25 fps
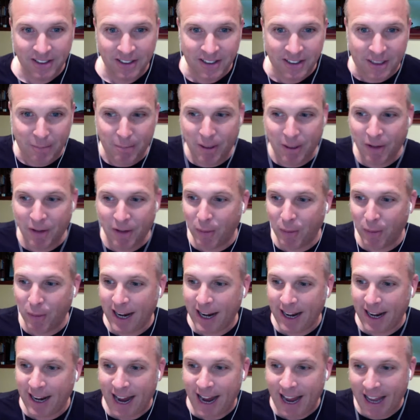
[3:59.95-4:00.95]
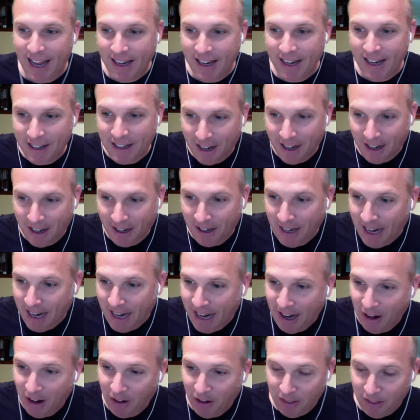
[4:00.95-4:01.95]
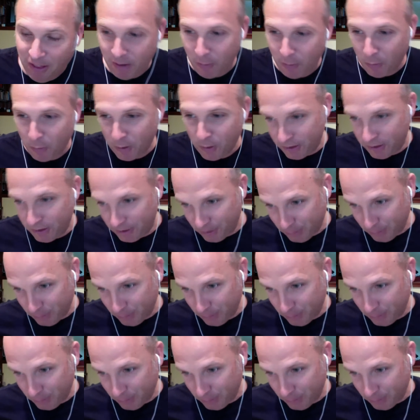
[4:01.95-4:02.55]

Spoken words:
Barry Ray had hair that was